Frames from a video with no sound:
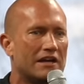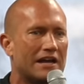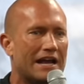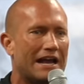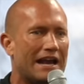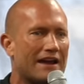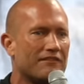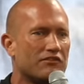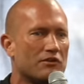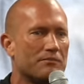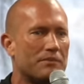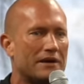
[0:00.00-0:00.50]
And
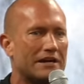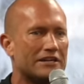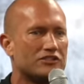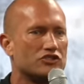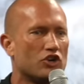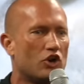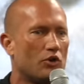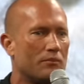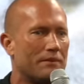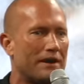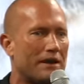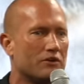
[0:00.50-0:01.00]
everybody
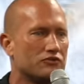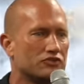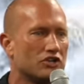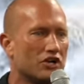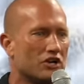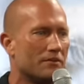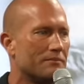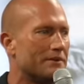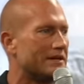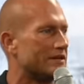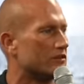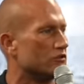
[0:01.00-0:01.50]
told me I was
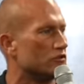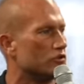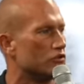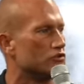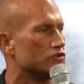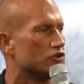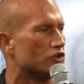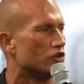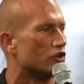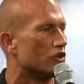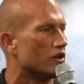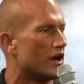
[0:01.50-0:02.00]
going to be a
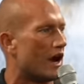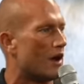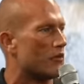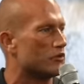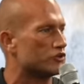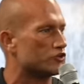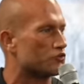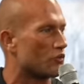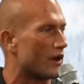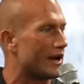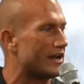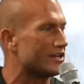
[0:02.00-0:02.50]
loser. I
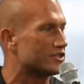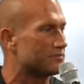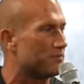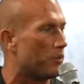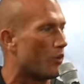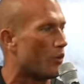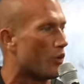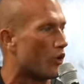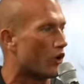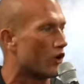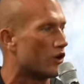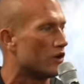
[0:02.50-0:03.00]
was raised
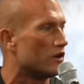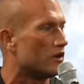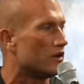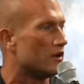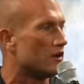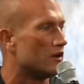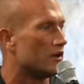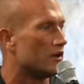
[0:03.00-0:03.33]
poor.